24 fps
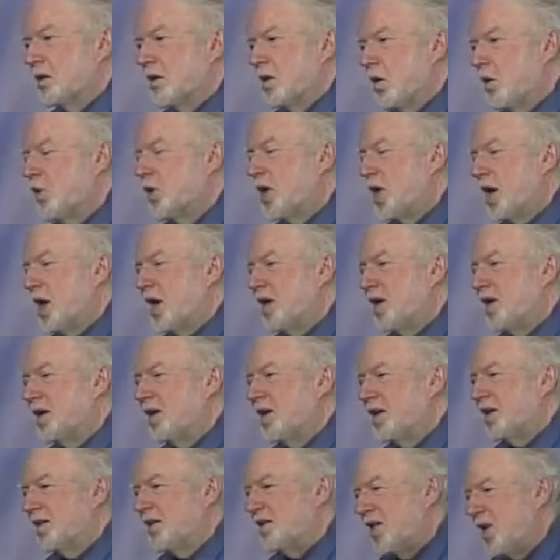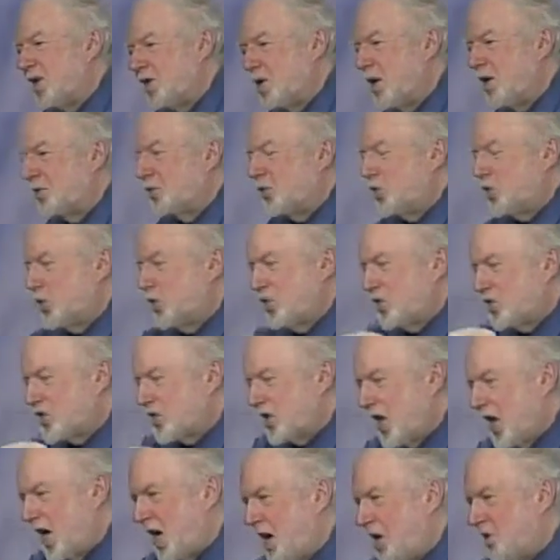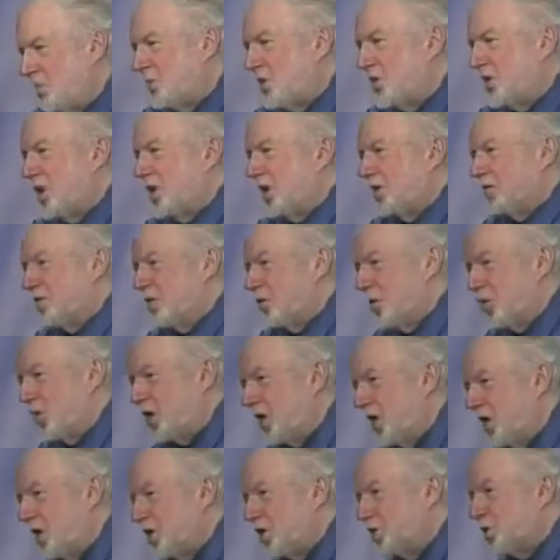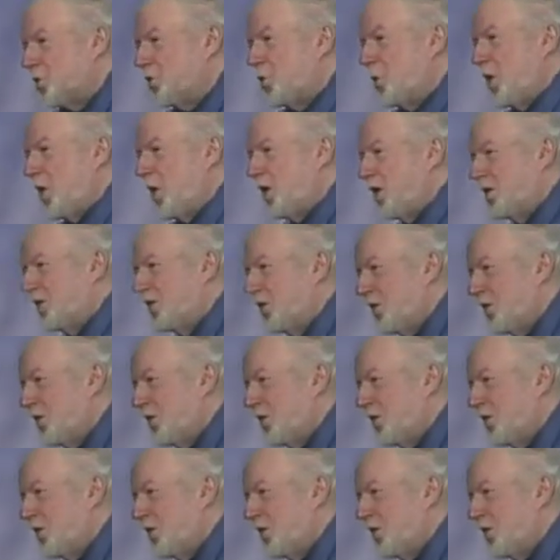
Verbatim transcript: Okay, then you have to do the same thing for each one of